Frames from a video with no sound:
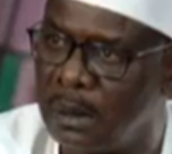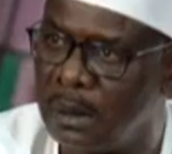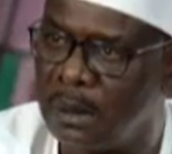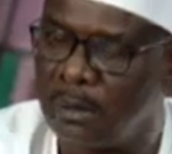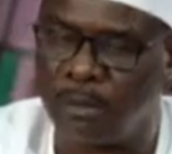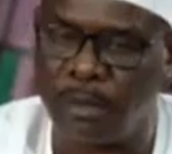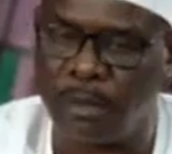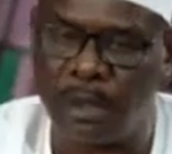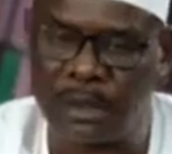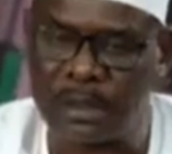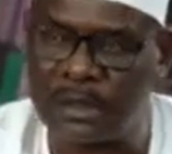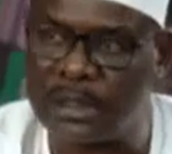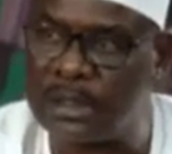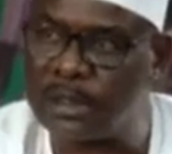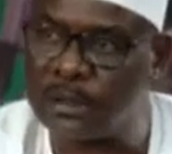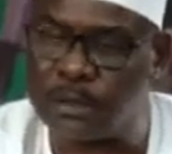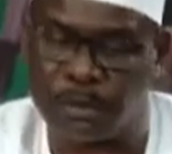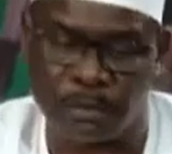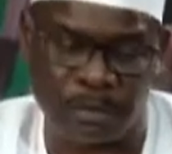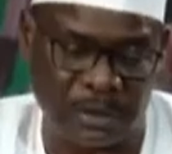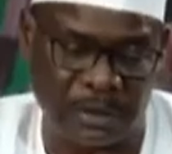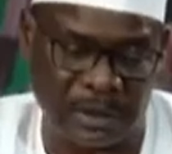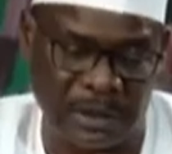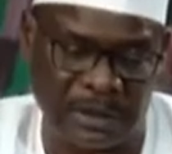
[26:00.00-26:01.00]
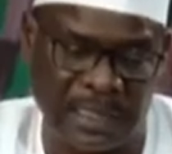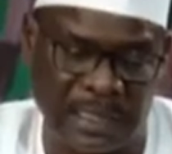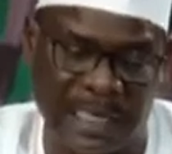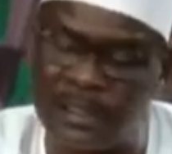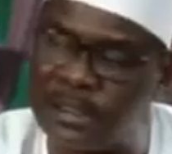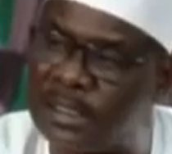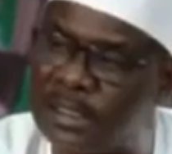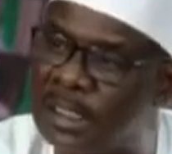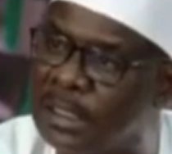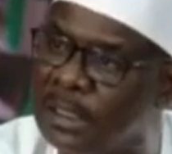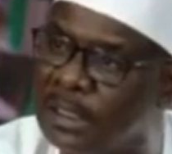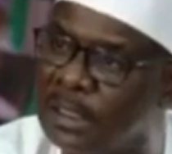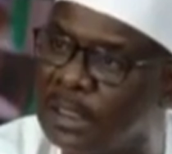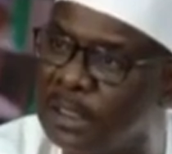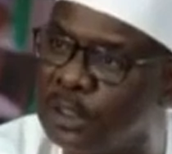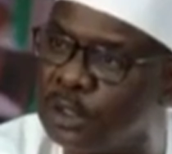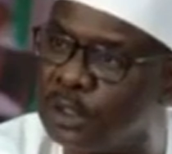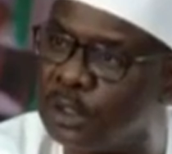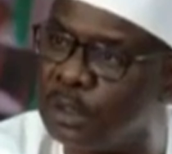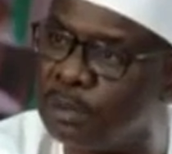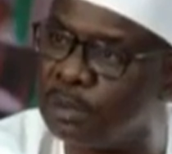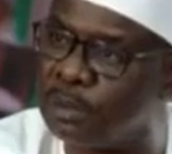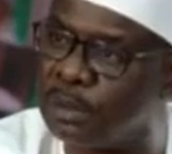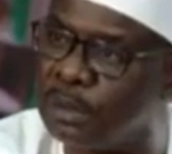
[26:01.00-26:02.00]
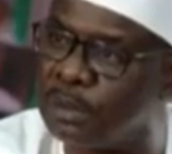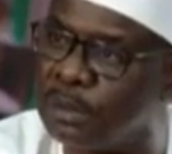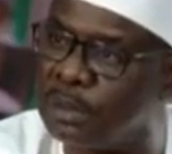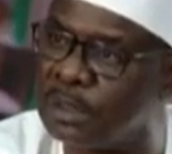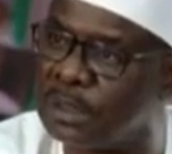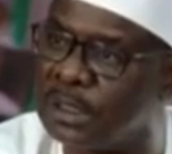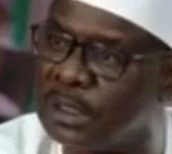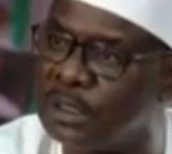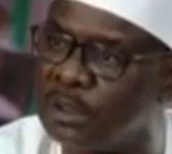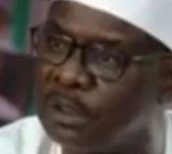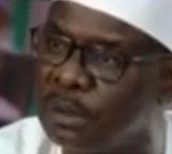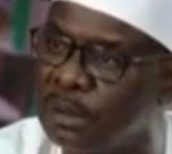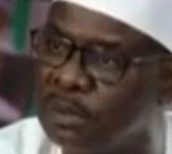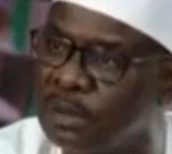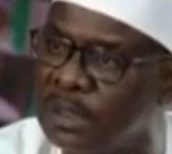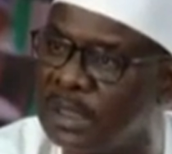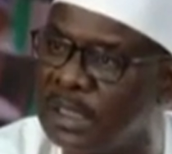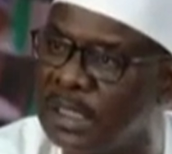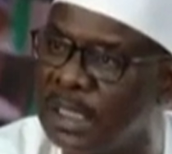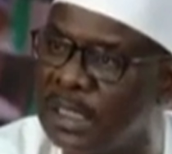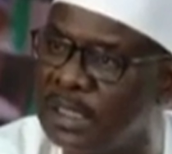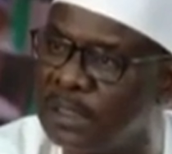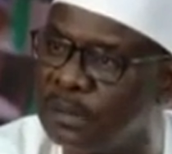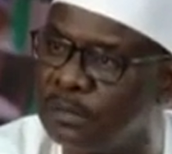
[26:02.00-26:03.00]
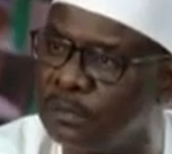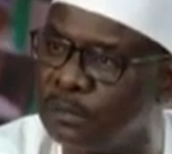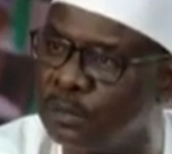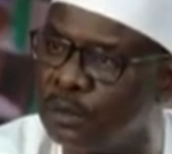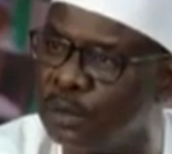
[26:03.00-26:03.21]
But they subsidize agricultural products. Yeah, but they had the money food.